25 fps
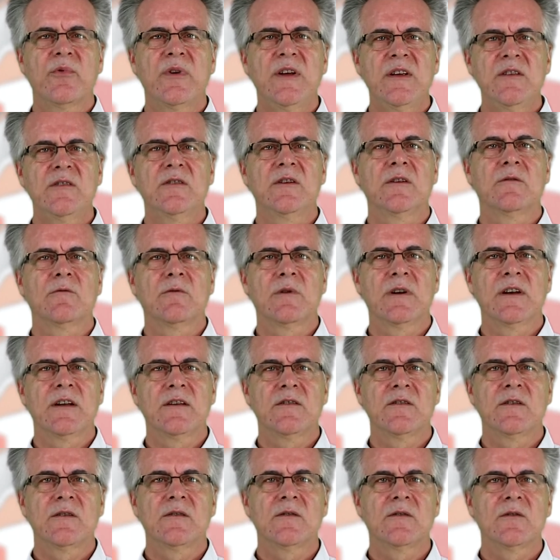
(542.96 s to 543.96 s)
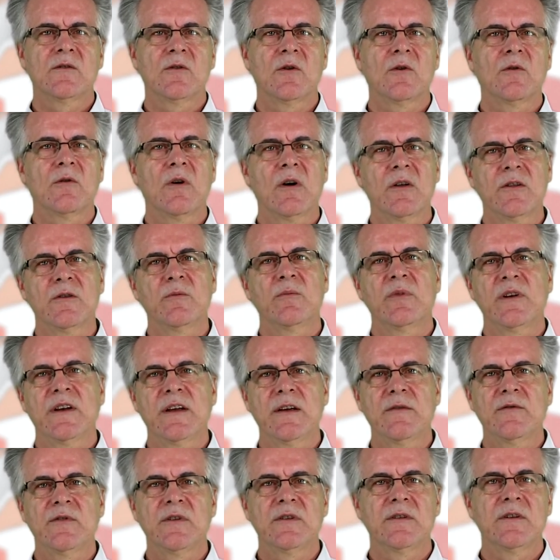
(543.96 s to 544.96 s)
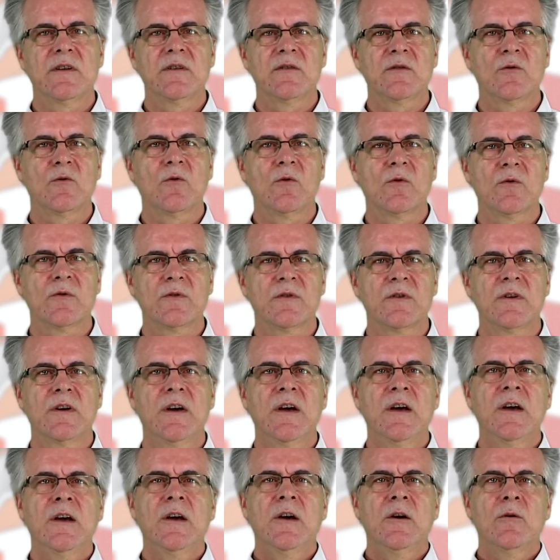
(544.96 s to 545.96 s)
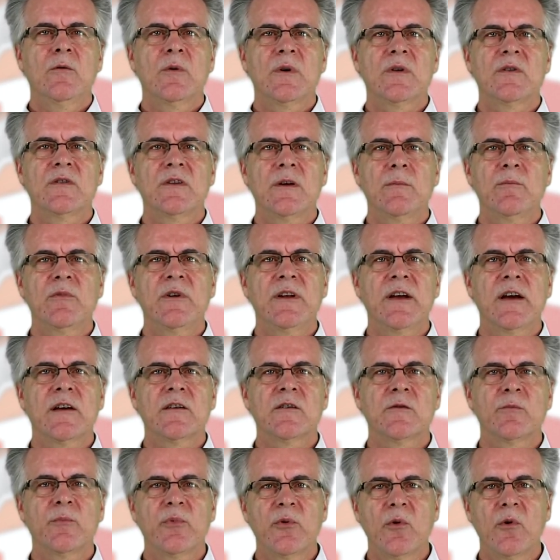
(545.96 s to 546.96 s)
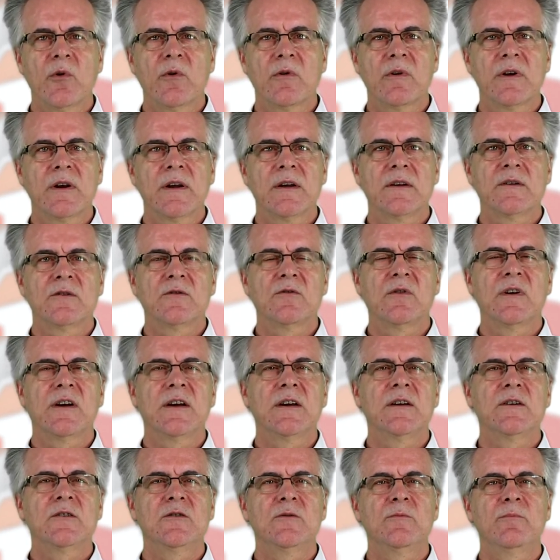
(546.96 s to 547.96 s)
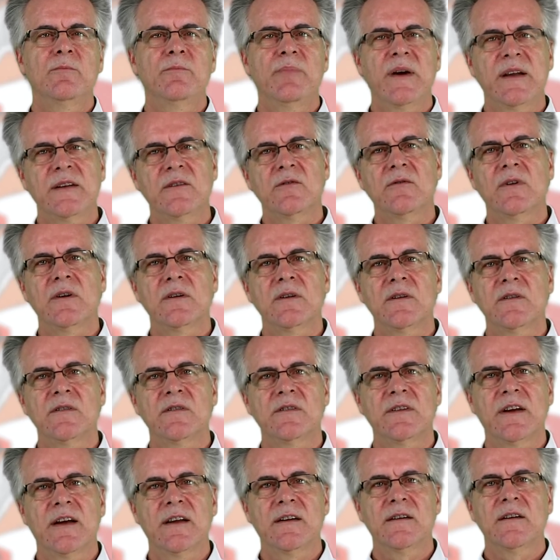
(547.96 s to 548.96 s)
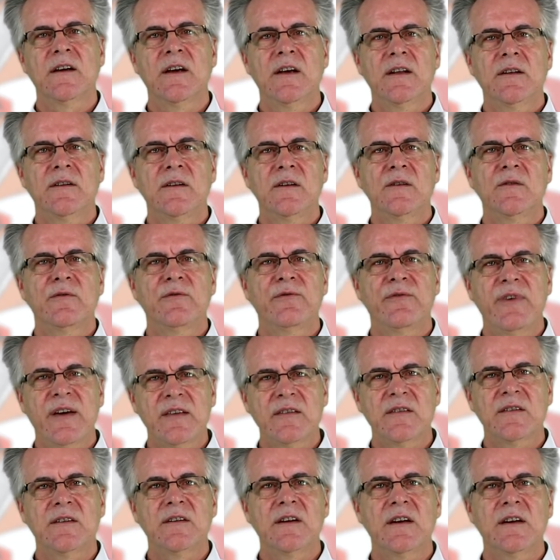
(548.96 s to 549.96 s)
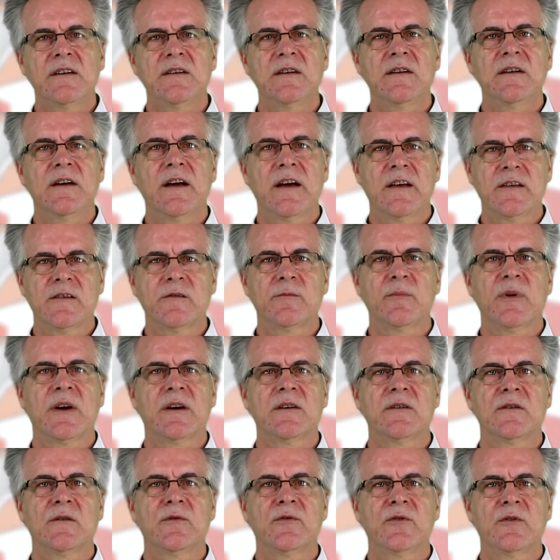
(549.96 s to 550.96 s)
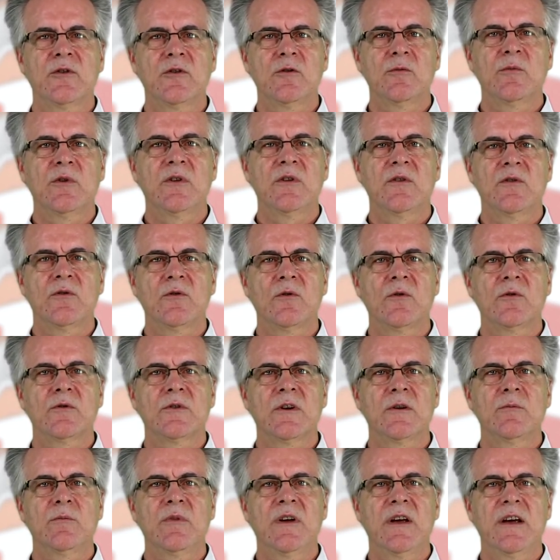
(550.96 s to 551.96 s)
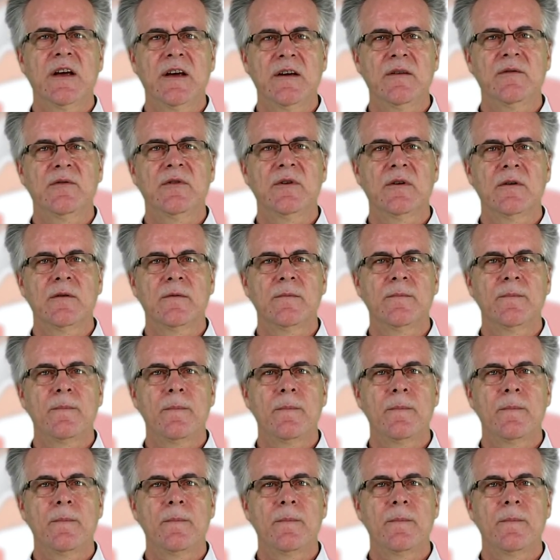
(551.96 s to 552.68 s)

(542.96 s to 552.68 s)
preaching religions or other beliefs in this course. We're simply exploring and trying to better understand this fascinating aspect of human thought and behavior.